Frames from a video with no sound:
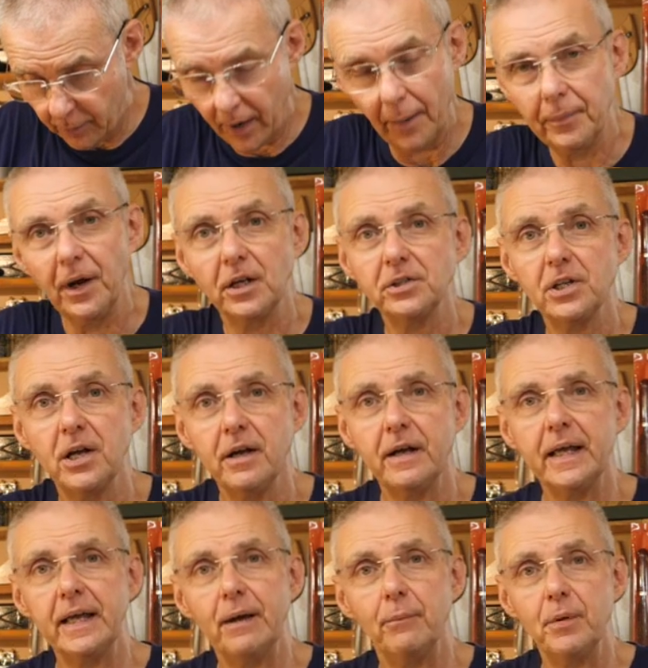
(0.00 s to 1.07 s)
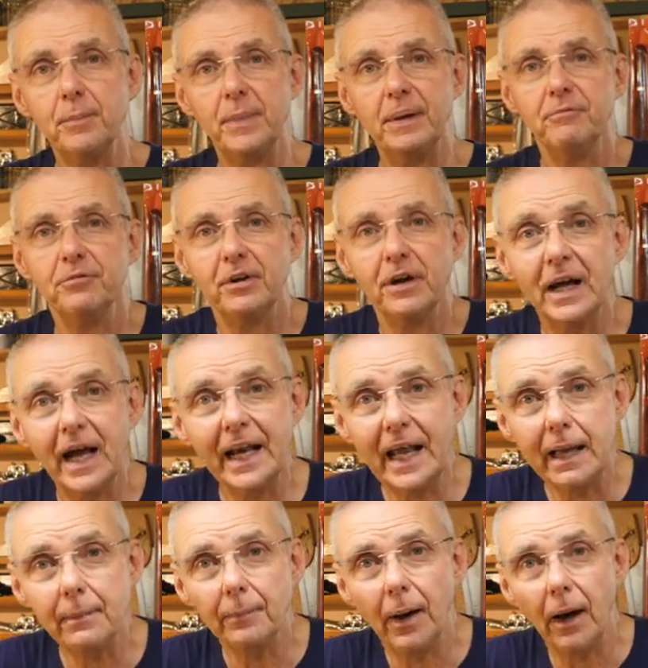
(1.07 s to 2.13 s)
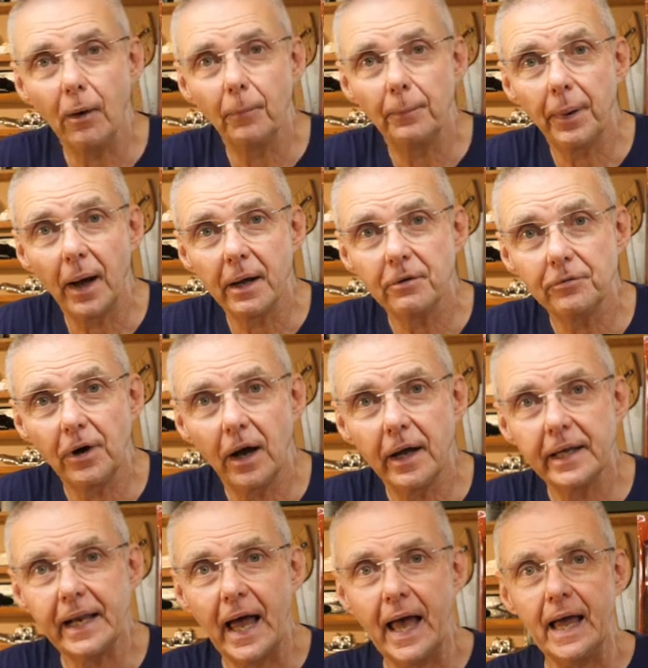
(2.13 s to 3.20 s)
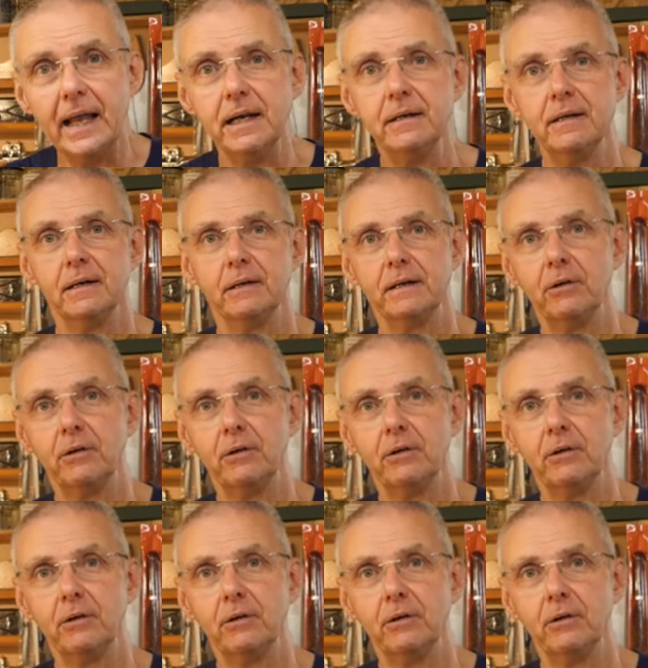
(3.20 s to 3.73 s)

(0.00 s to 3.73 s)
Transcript: we're up nice and early and we've been for an eight mile bike ride and